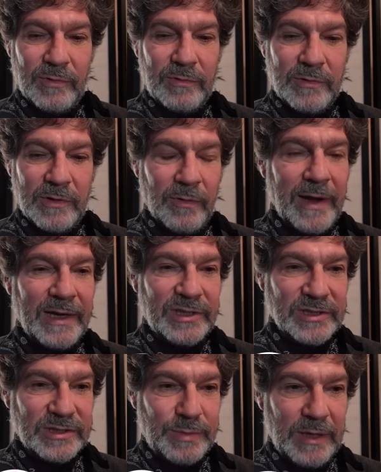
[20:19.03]

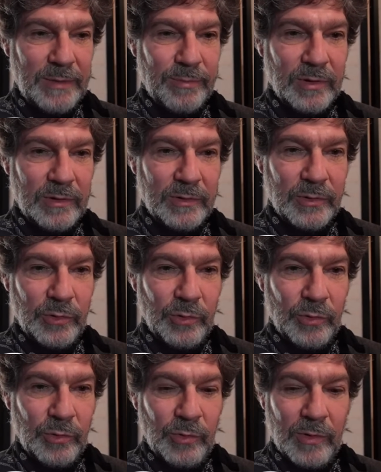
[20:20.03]
courageous people
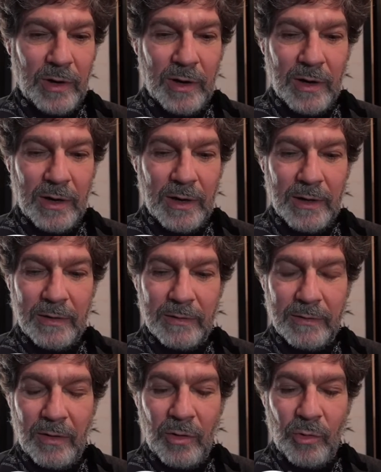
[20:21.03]
who are
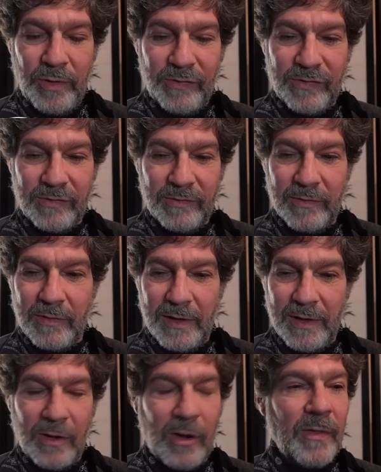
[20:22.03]
always
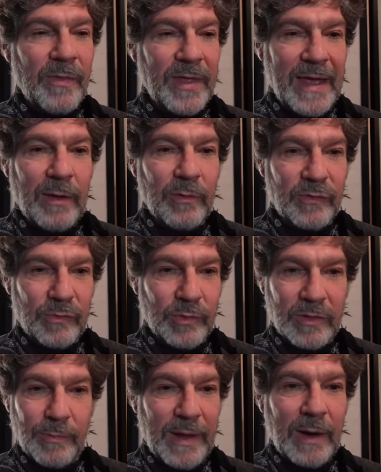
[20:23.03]
on the outs
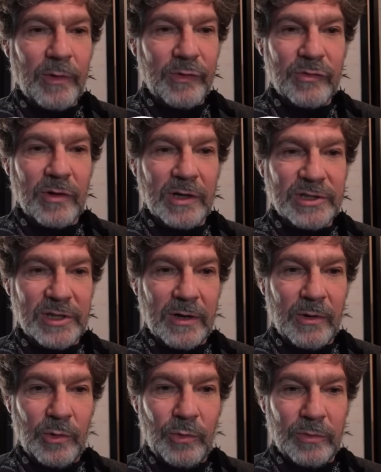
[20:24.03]
with the power
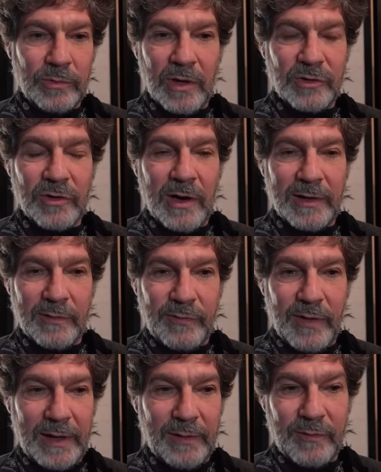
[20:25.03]
structure, who are trying to
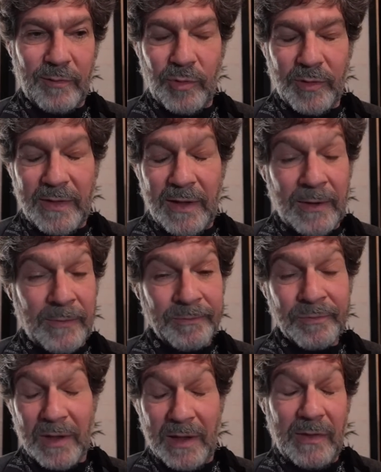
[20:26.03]
fight it from within.
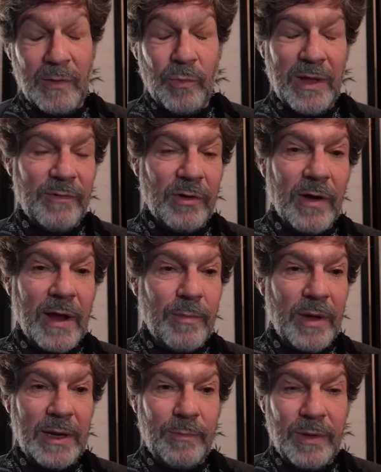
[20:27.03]
And then we have a great
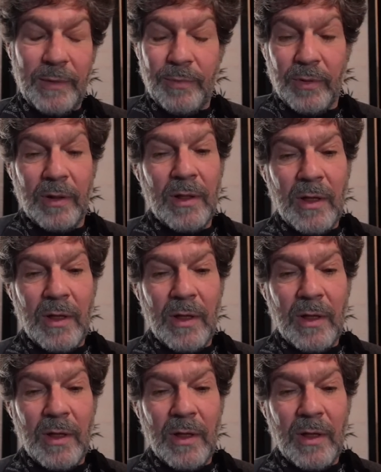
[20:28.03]
many people